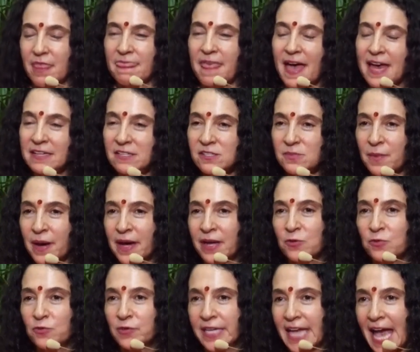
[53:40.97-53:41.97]
That is my
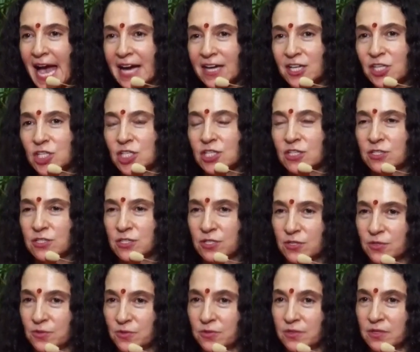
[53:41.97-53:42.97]
reaction
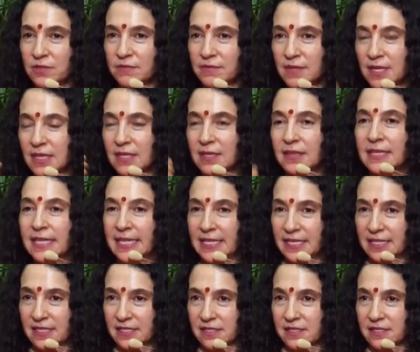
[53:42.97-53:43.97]
to
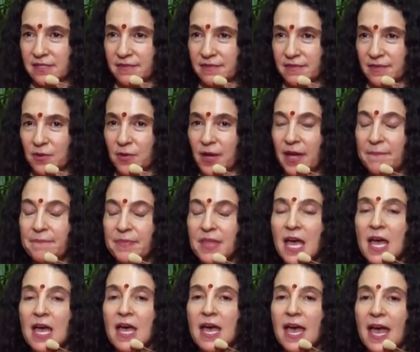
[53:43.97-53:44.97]
lateness, okay?
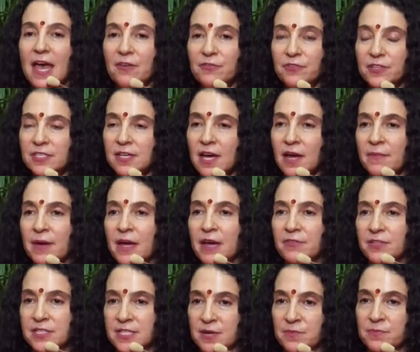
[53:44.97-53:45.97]
Every time I
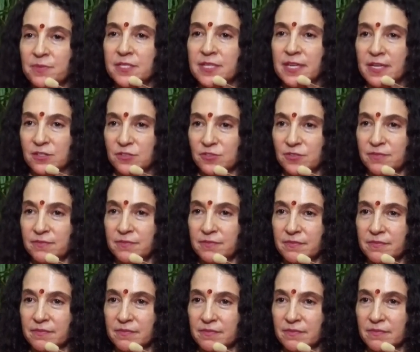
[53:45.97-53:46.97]
have a temper tantrum,
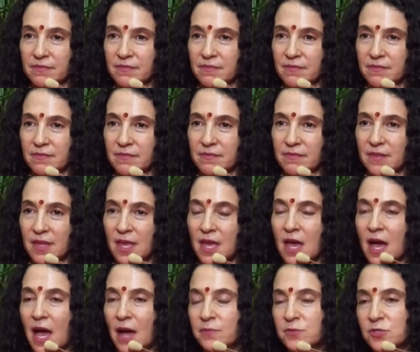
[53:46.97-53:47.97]

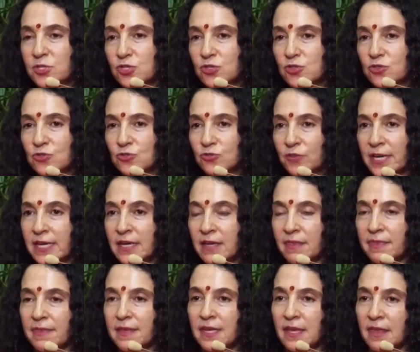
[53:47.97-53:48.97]
I'm
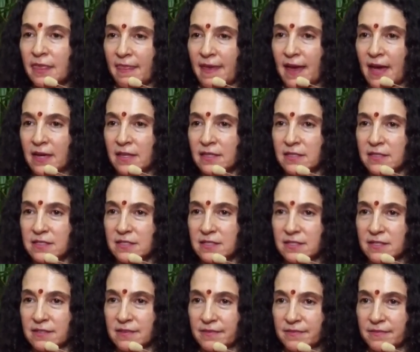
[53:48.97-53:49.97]
strengthening
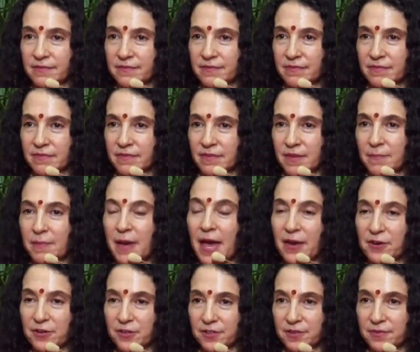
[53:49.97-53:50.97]
that
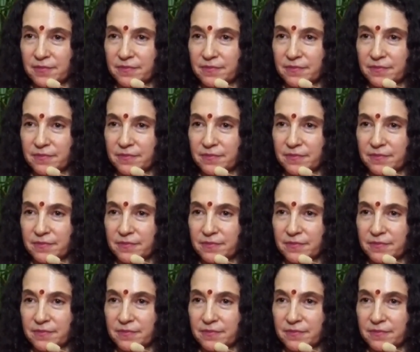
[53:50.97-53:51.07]
pattern.